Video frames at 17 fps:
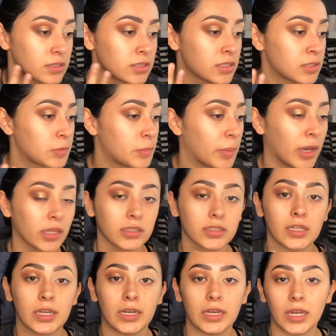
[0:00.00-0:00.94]

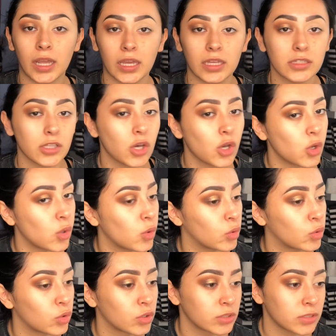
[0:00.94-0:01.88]
spotlight,
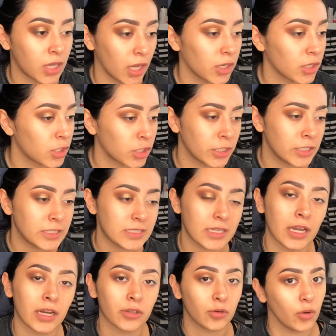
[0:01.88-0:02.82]
halo, cut
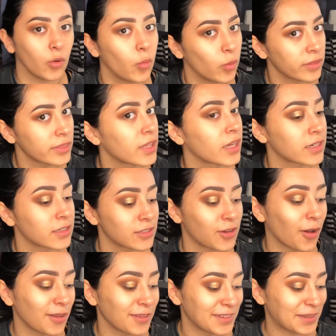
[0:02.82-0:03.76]
crease, I don't know what the heck to
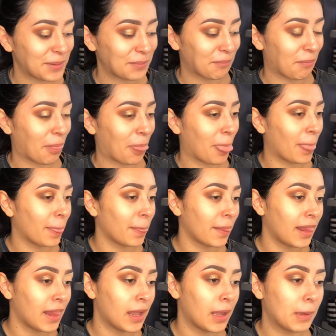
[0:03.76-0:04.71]
call it.
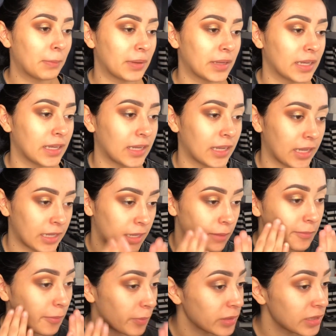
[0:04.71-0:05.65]
But I
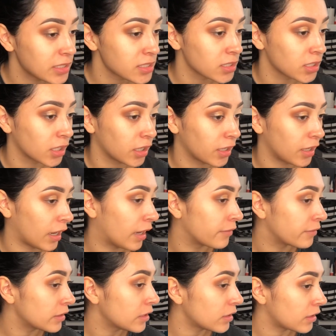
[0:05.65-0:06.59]
came up with this look,
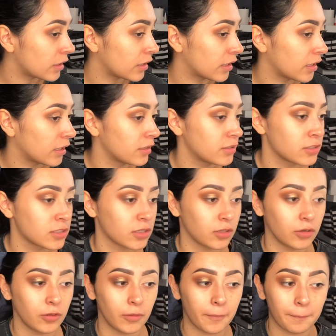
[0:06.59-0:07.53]
I really like it,
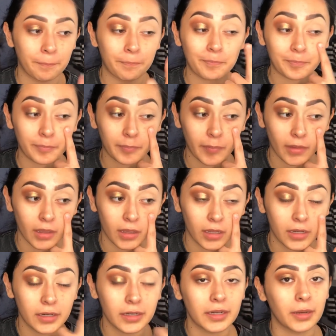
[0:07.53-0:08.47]
so
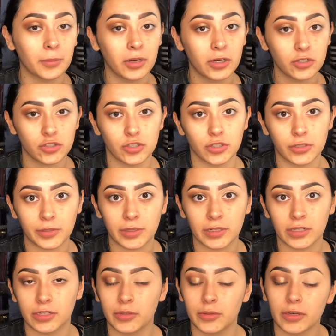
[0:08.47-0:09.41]
I'm going to show you
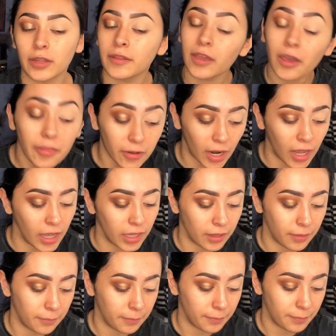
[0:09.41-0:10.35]
how to do it on the other eye.